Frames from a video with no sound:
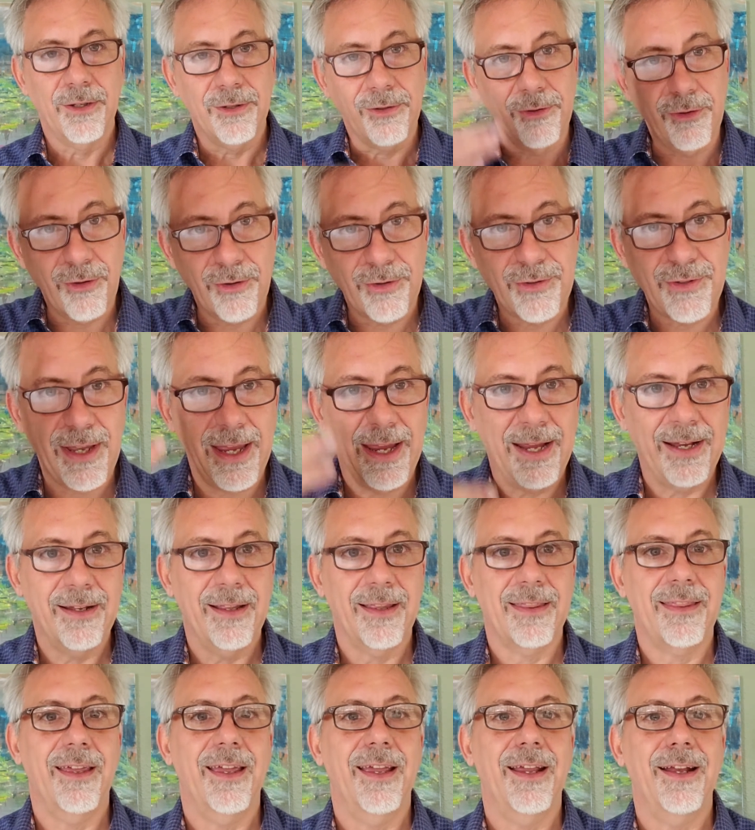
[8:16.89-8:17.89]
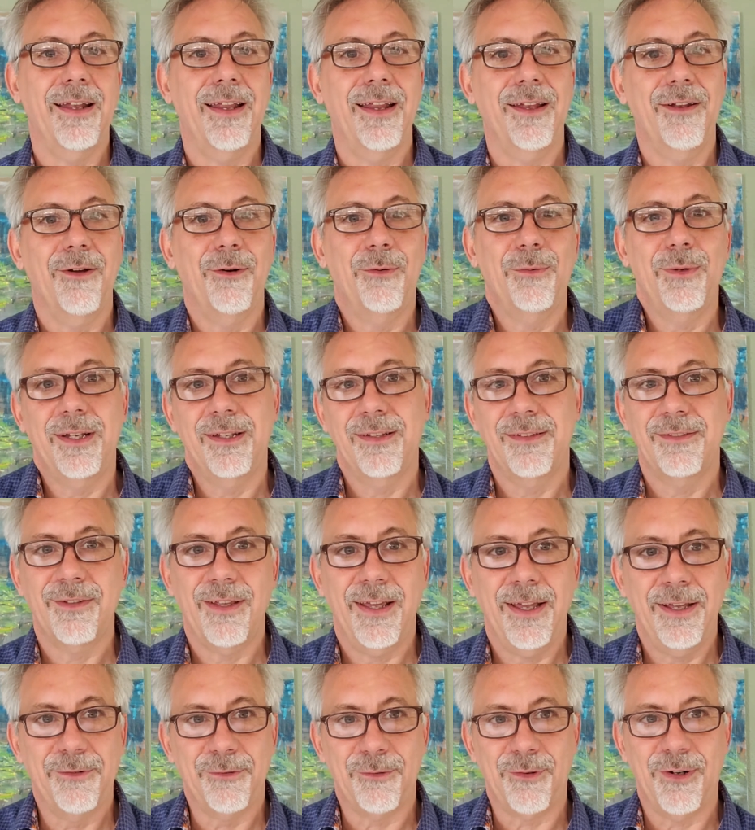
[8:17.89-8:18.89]
You're saying the thing that no one
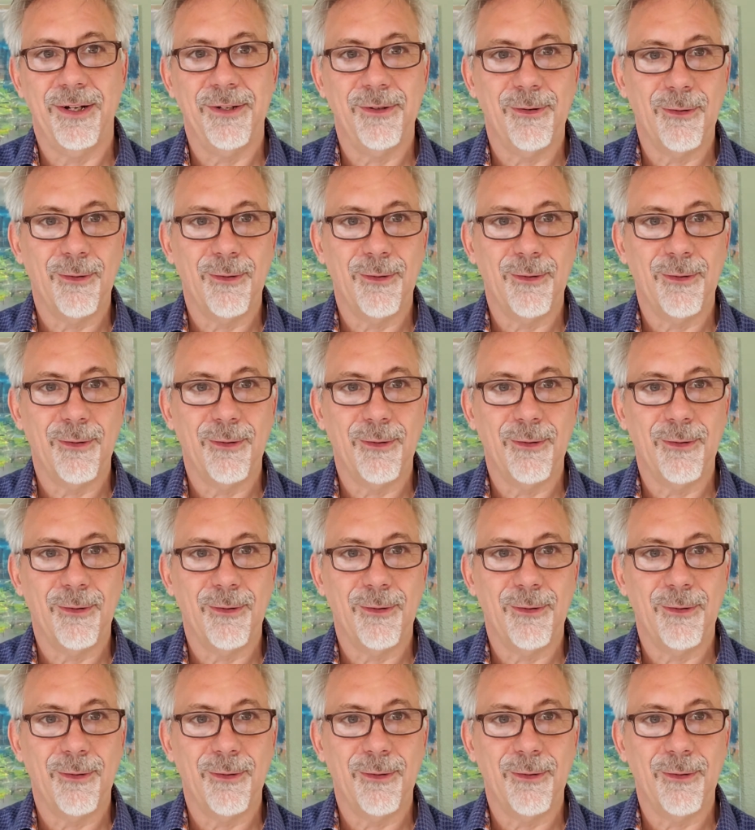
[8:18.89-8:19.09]
says, right?